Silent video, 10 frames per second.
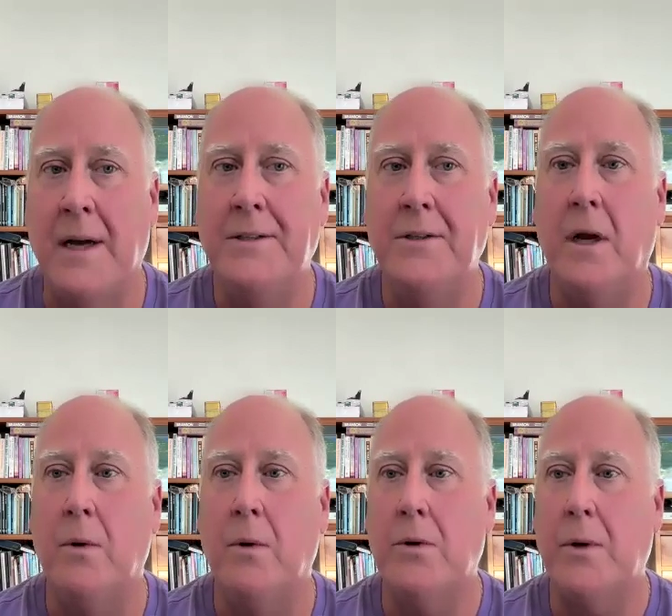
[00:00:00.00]
I do a
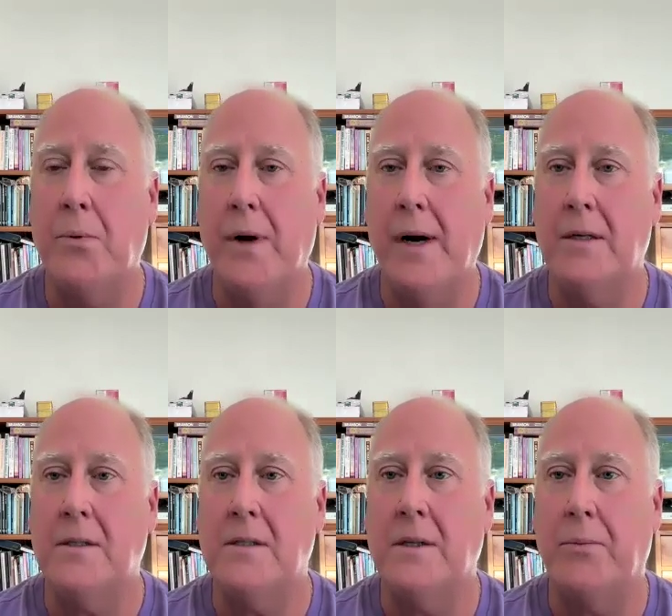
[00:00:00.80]
lot of work with
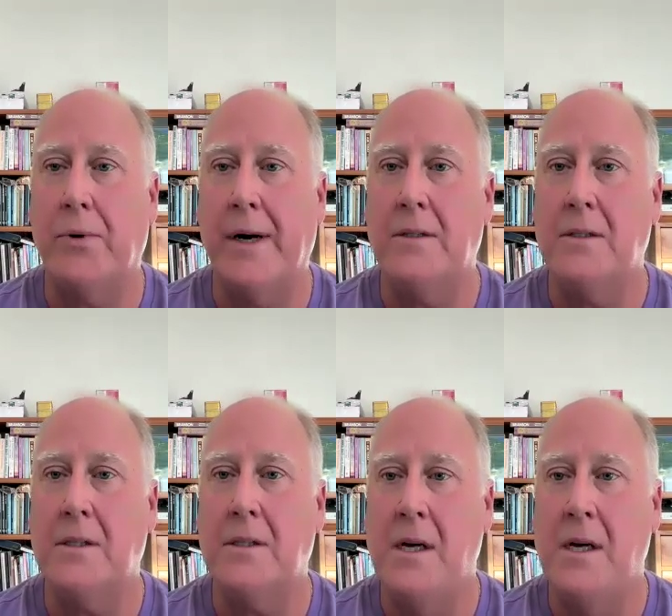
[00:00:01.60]
prayers, and the
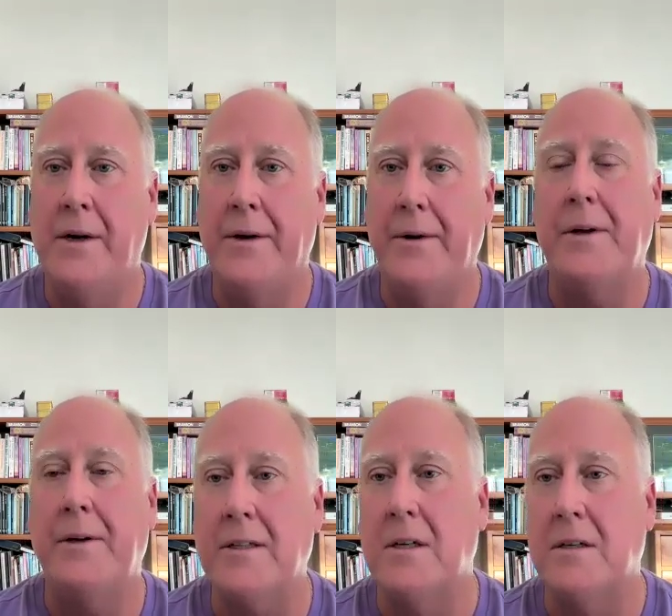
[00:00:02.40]
prayers, you
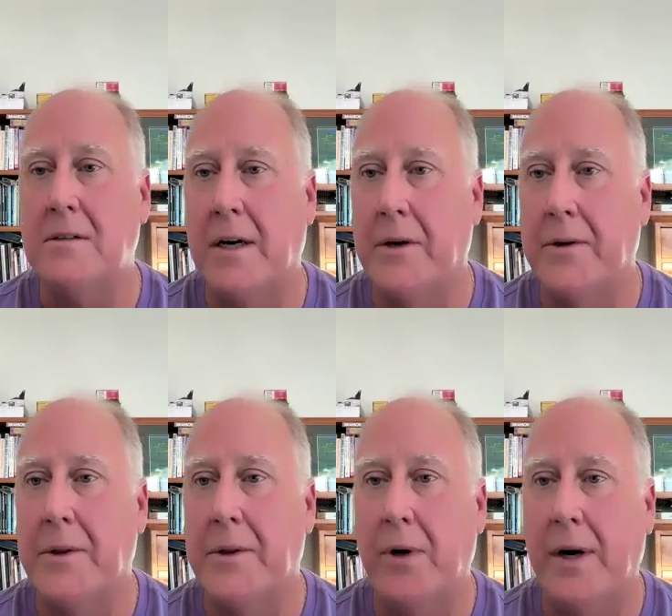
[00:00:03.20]
can also
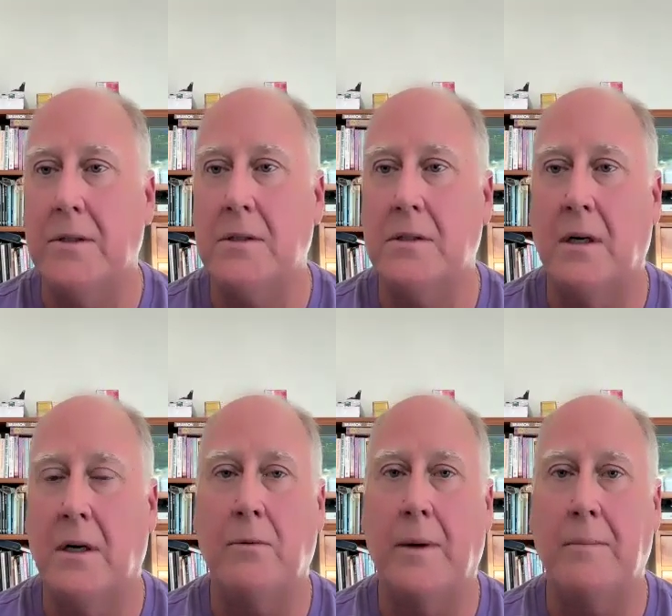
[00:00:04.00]
download the prayers
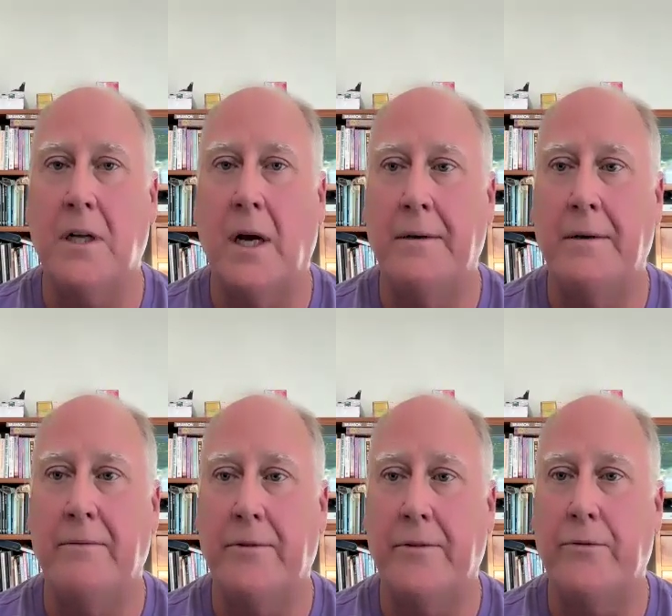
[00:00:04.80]
on our website
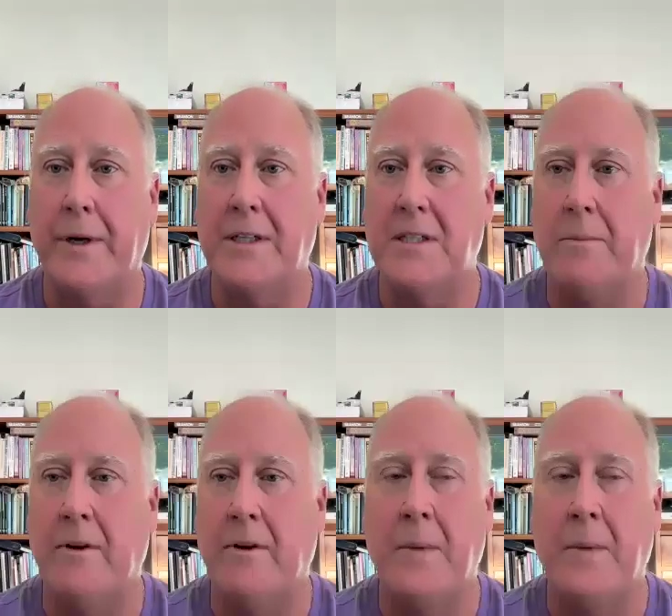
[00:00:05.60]
for free, some
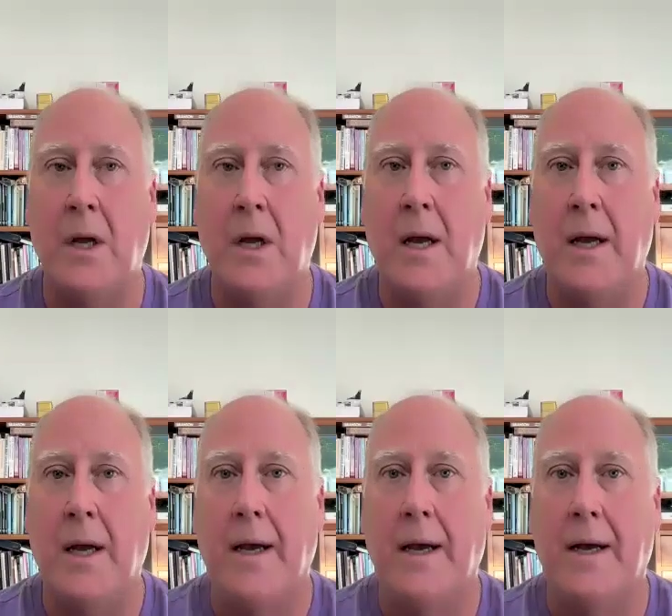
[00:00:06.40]
of them.
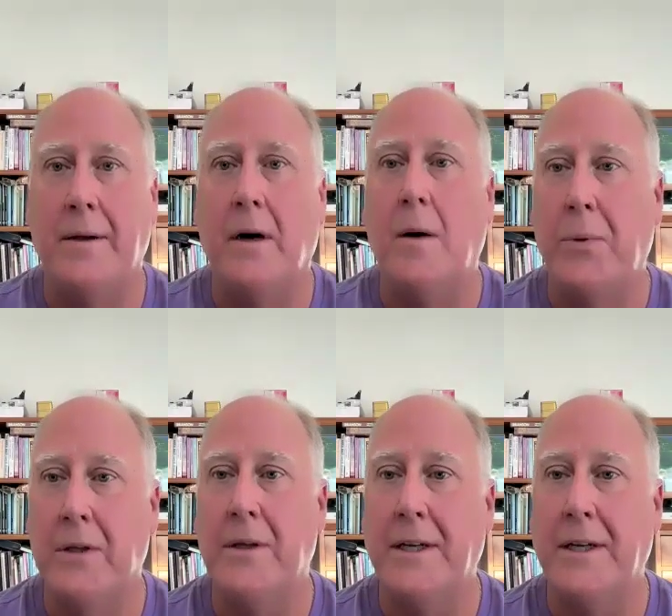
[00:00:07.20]
And I'll
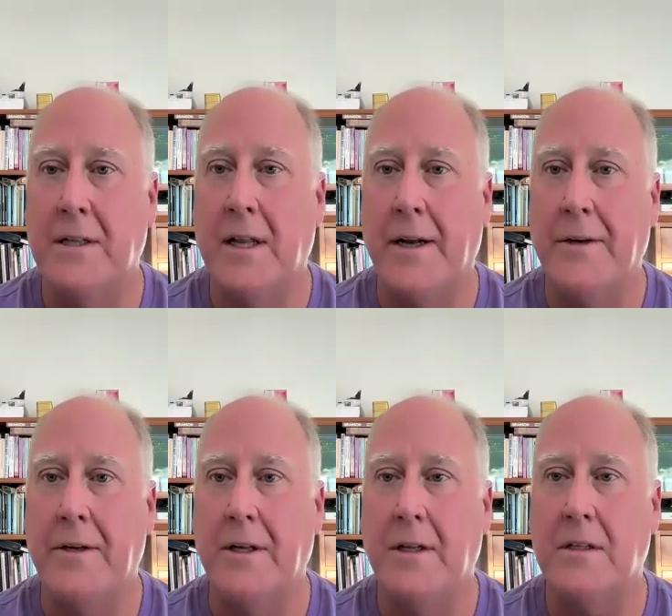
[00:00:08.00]
put a link to that
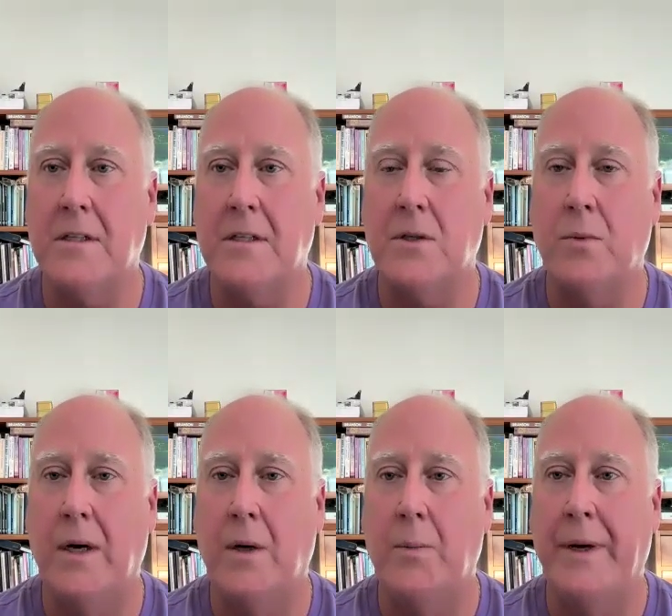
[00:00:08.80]
underneath this as
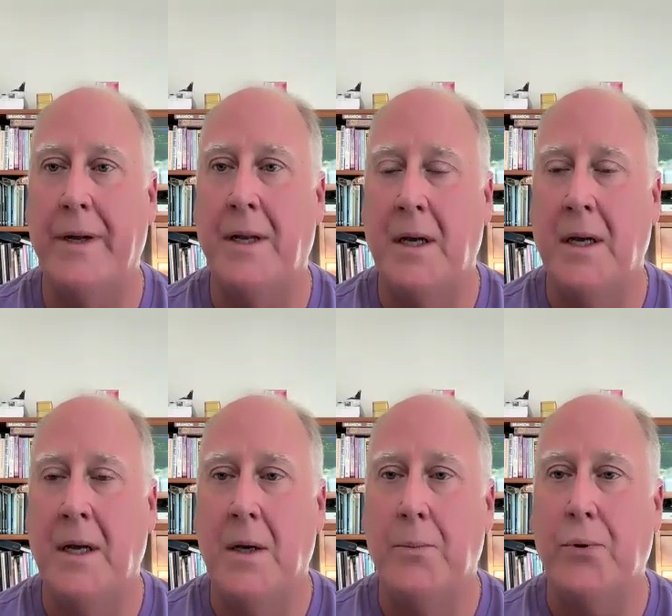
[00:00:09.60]
well. But
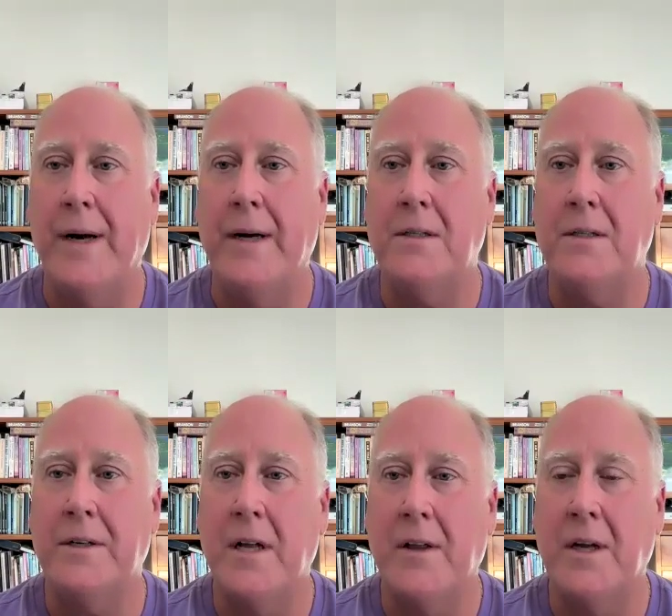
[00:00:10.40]
prayers
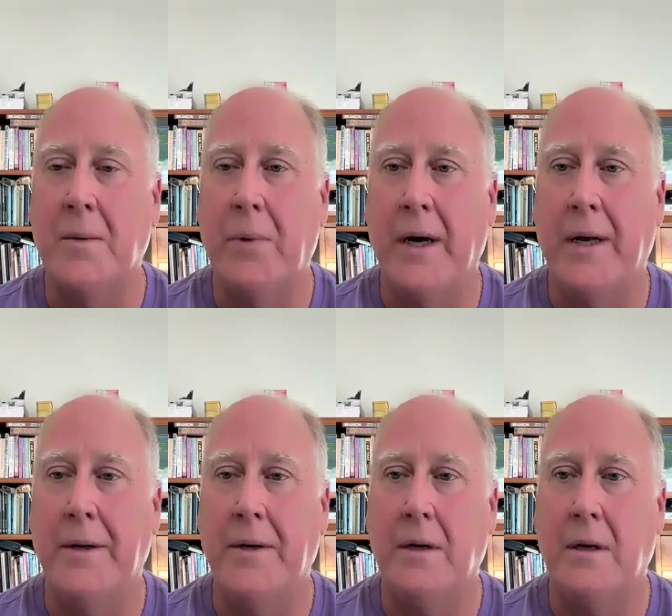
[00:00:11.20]
are nothing
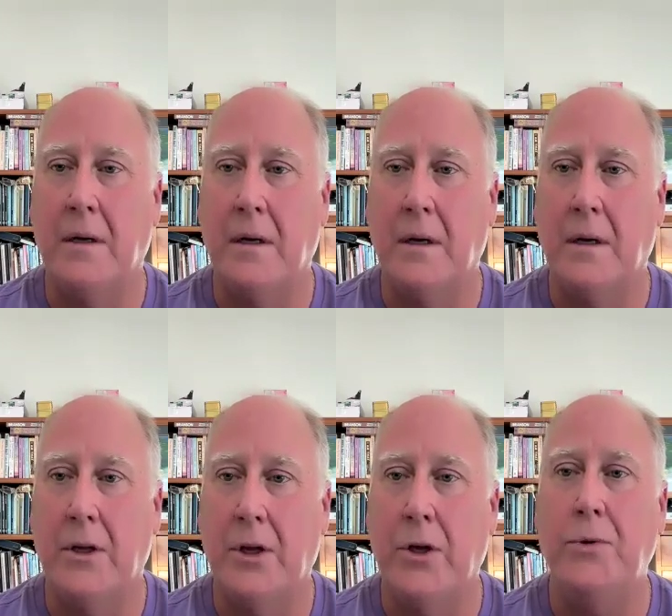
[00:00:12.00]
but
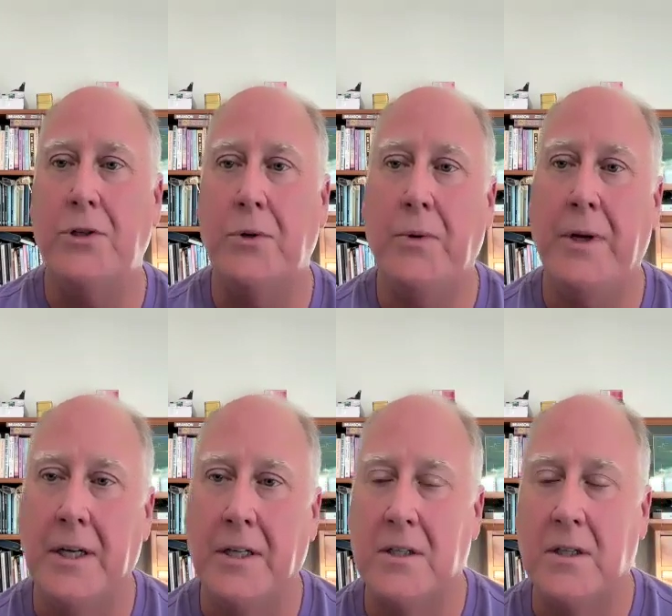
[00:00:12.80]
you
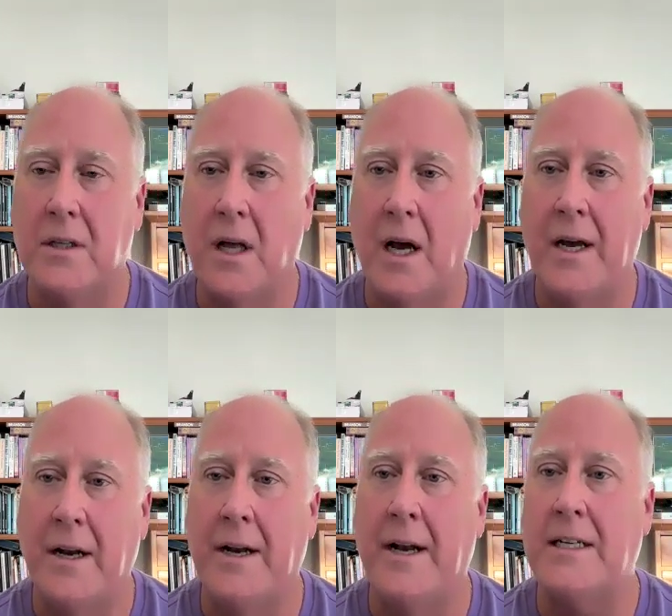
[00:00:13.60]
tuning into the
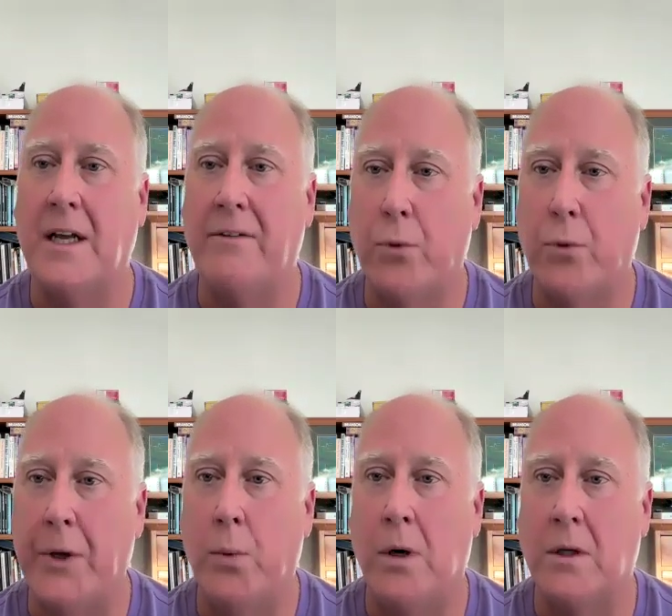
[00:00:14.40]
light and asking for
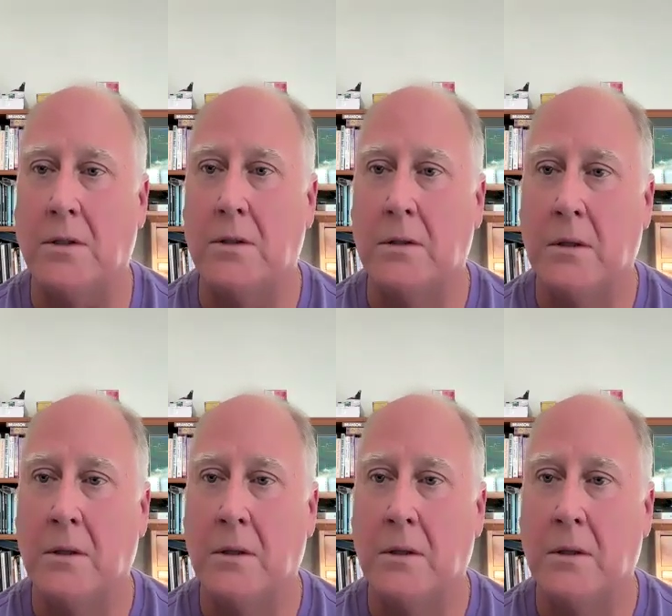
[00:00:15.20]
what you want.